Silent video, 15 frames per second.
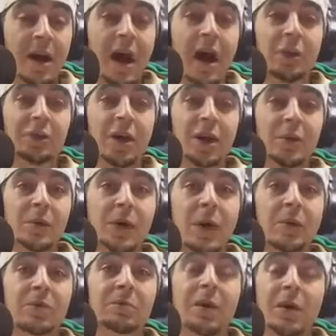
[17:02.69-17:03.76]
I'll tell you what I
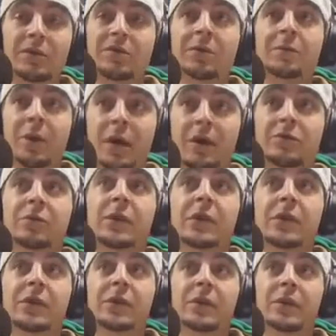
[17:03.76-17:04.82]
was most impressed
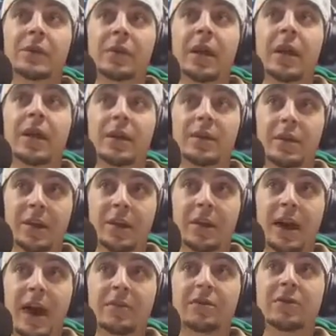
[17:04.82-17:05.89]
with, and
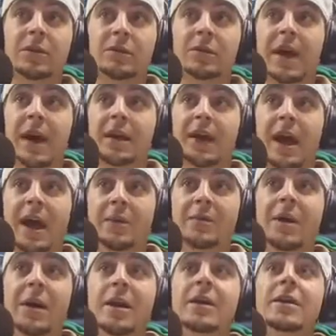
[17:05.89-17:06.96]
it has to do with that
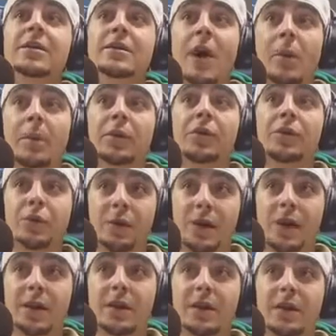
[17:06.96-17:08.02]
game. Number
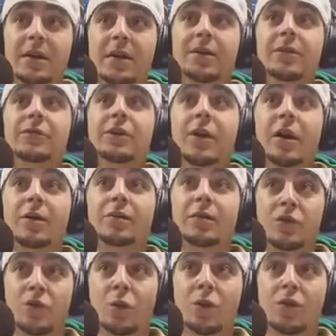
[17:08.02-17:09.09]
3
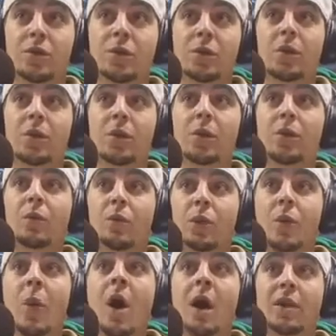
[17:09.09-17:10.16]
for Georgia,
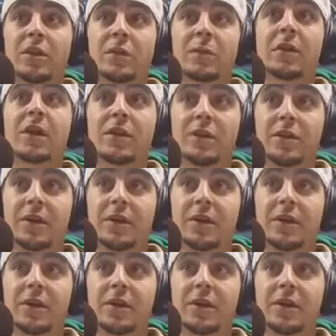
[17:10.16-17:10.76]
Raquan Smith.